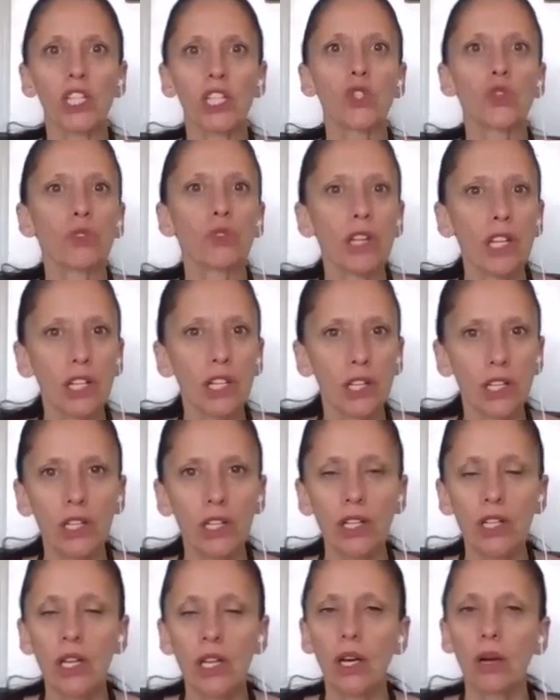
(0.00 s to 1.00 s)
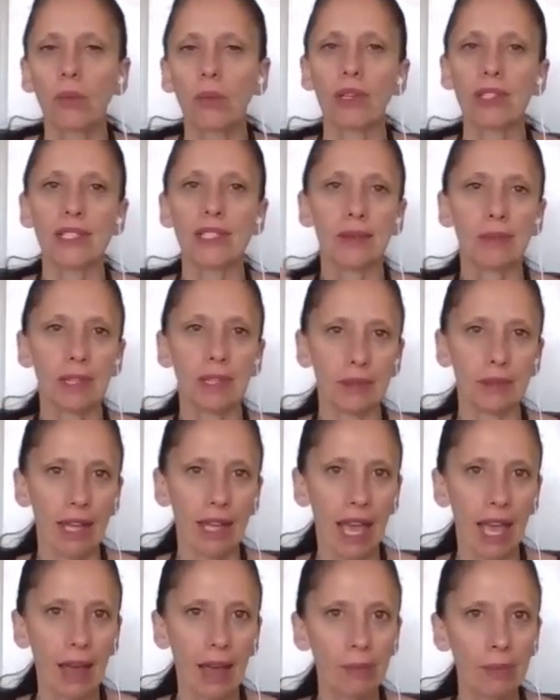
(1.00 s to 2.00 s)
trigger. When something would
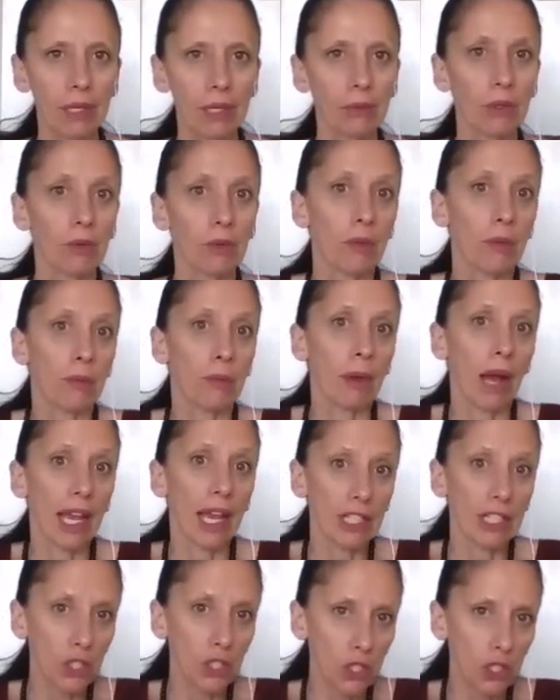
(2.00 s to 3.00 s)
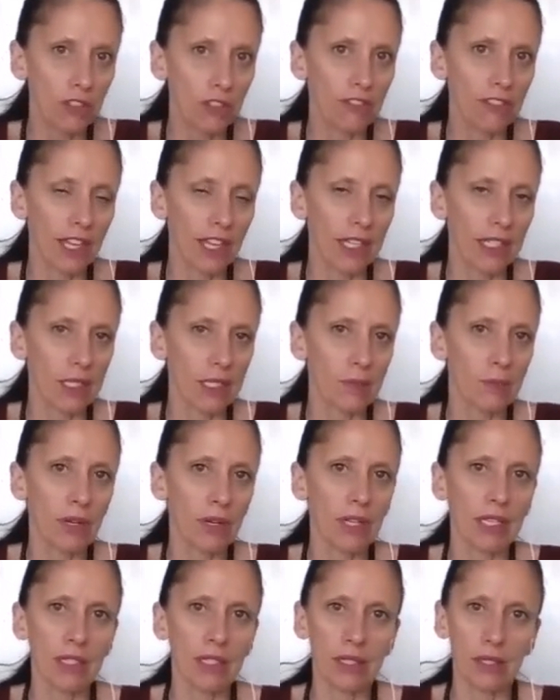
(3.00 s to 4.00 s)
happen, it would remind her of that
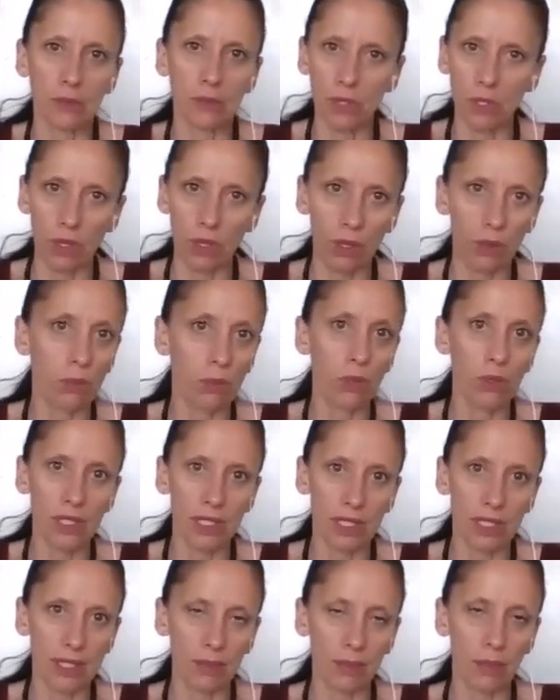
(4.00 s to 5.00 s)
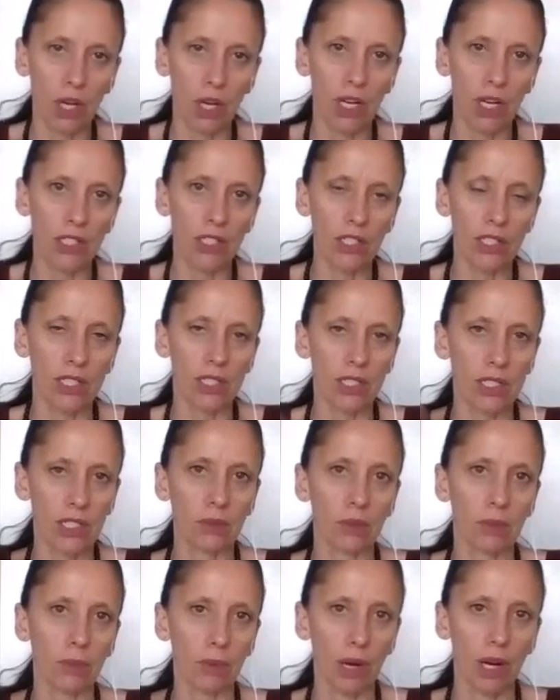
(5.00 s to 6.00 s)
experience. It was all mostly subconscious until we
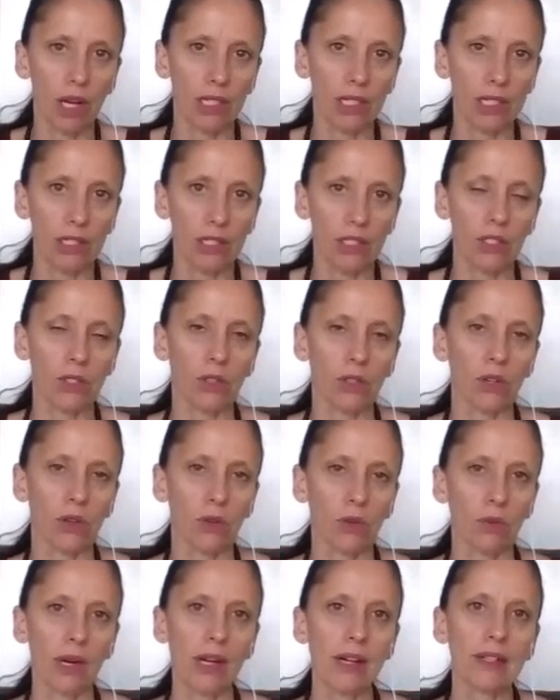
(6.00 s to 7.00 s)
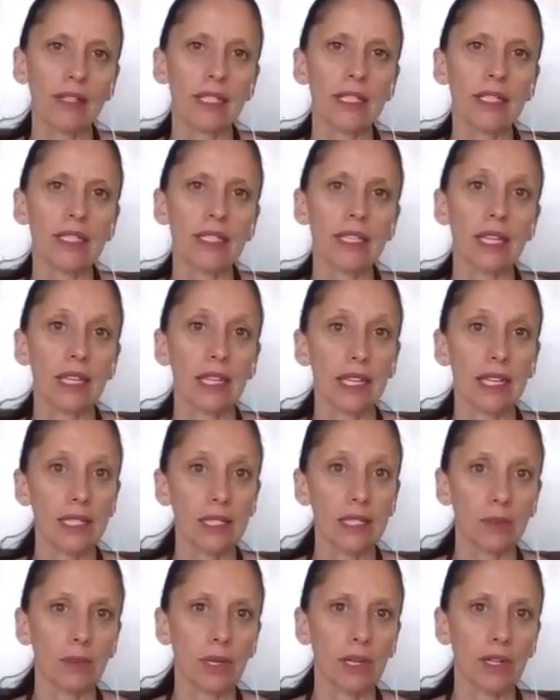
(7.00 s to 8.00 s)
brought it into her awareness and his
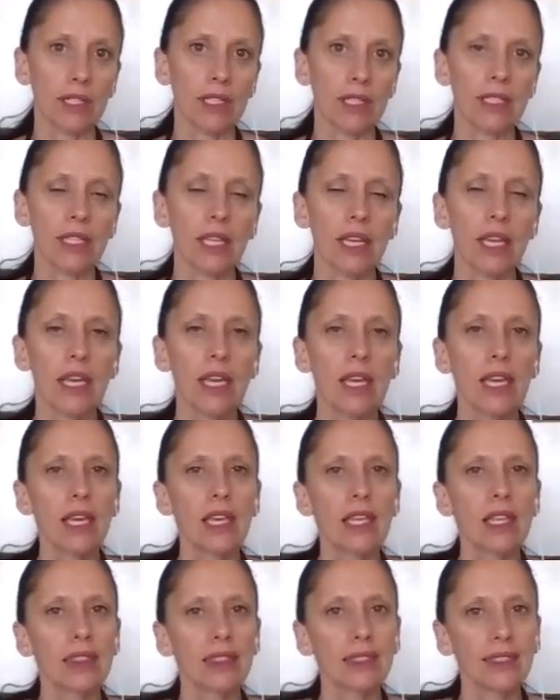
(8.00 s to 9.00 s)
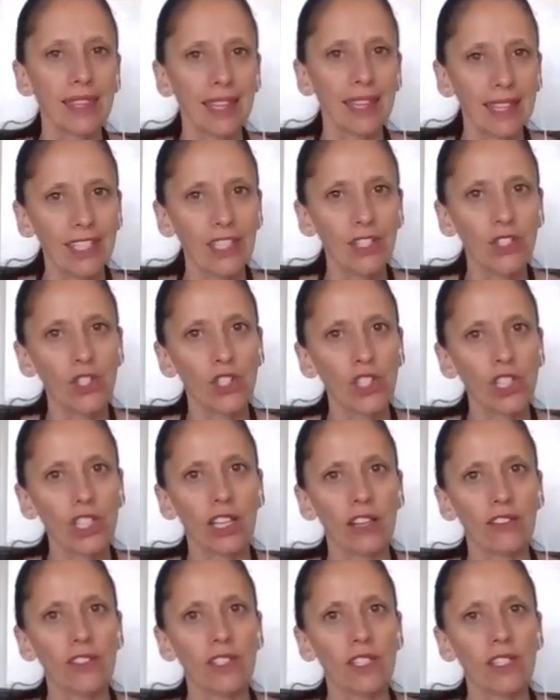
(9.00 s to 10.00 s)
awareness. Then it could
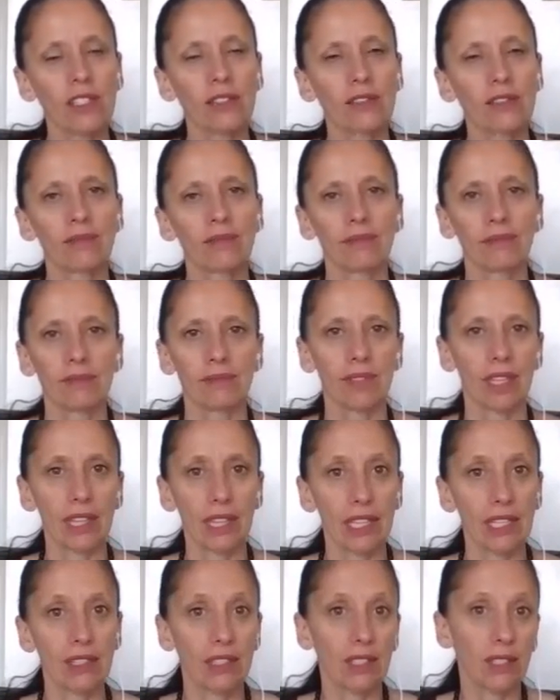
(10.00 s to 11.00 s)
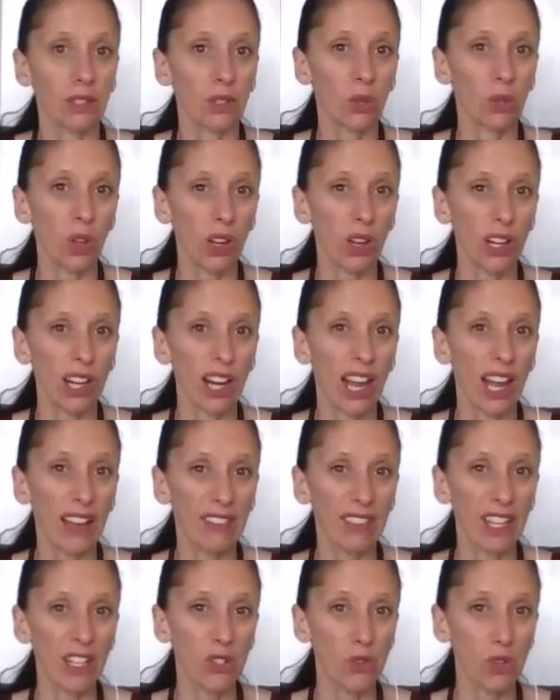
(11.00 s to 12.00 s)
shift, and they no longer have
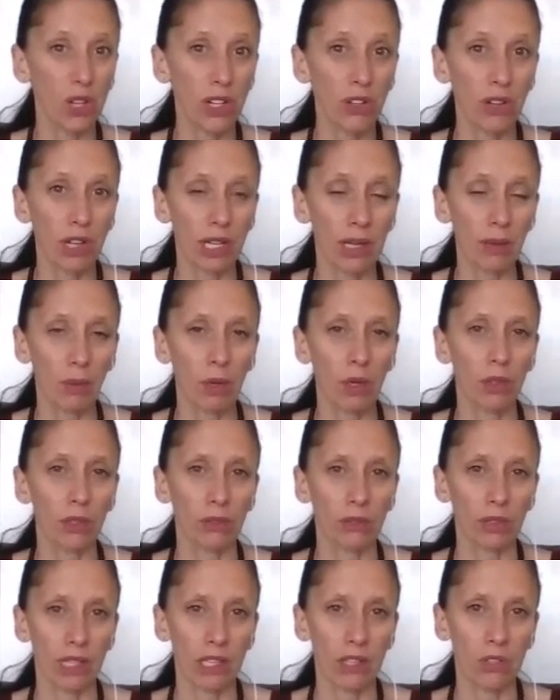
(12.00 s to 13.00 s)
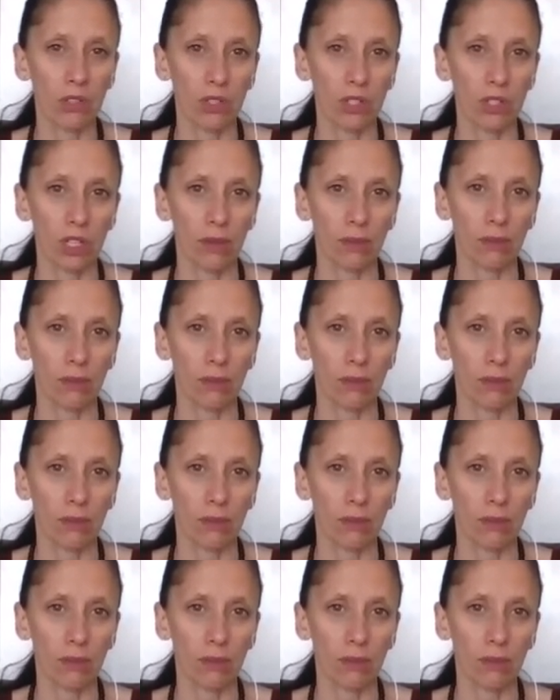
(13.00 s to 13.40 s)
that trigger anymore in their relationship.